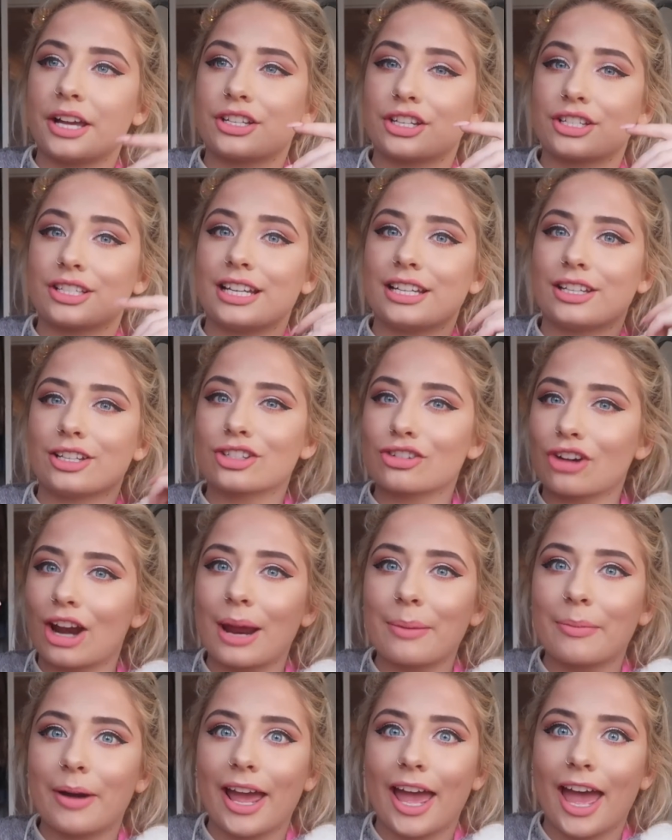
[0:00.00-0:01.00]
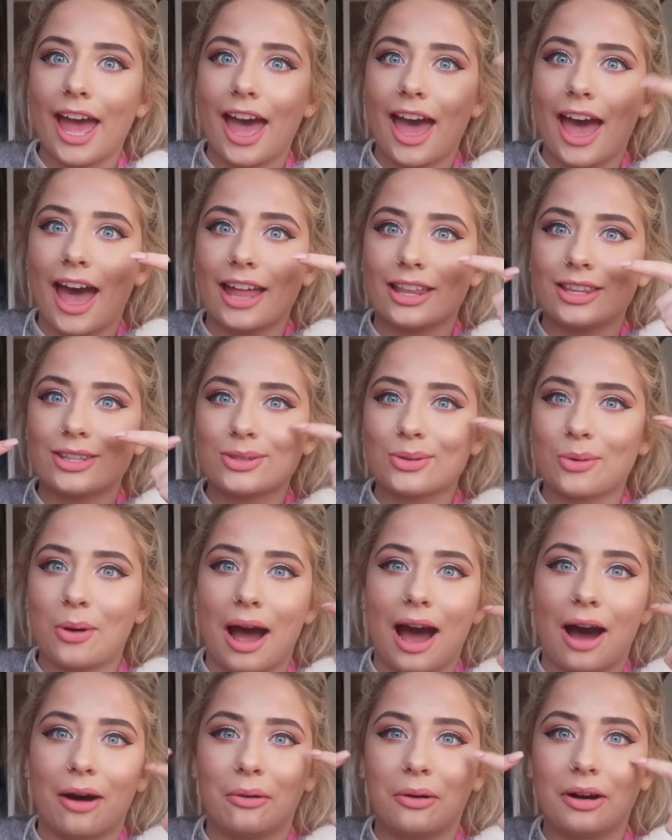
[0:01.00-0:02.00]
I just need to straighten my hair and
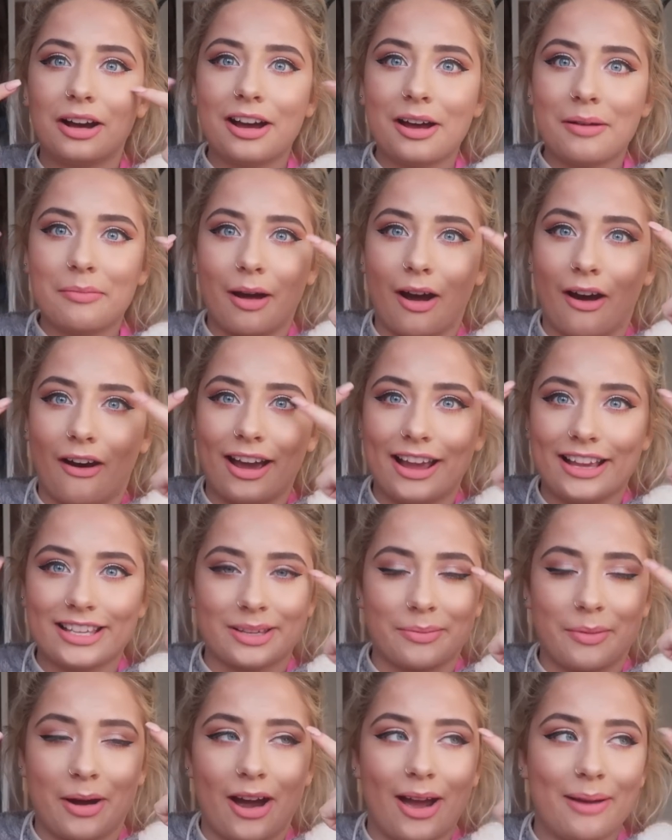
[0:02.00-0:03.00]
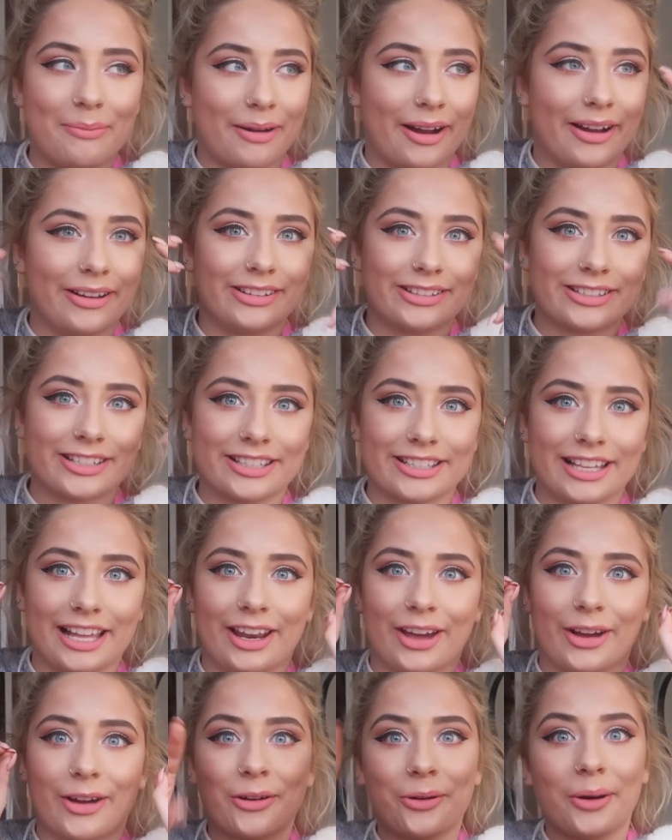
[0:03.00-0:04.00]
sort out my eyes and my eyebrows because
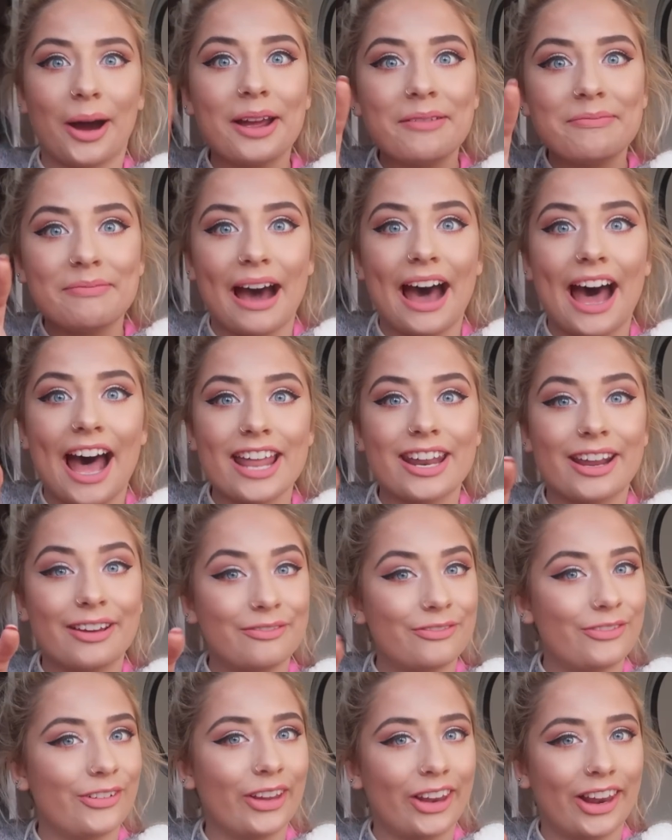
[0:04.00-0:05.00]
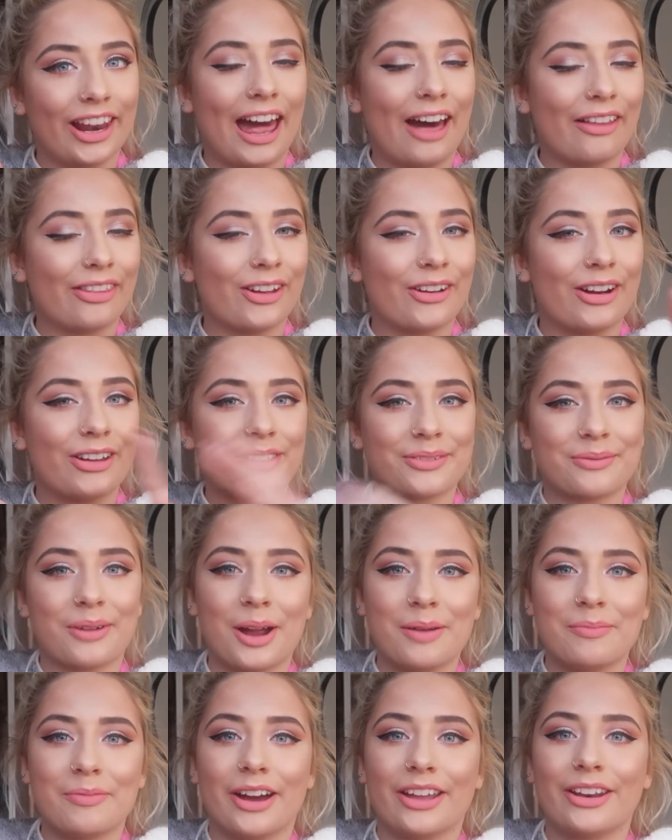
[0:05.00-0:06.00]
they look quite mad and falling out there at the
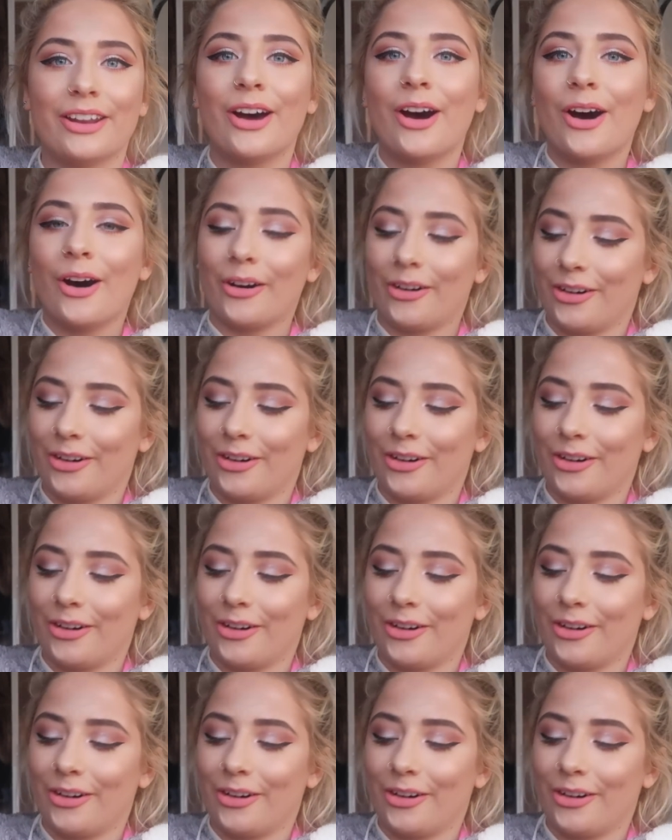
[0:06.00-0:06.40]
moment.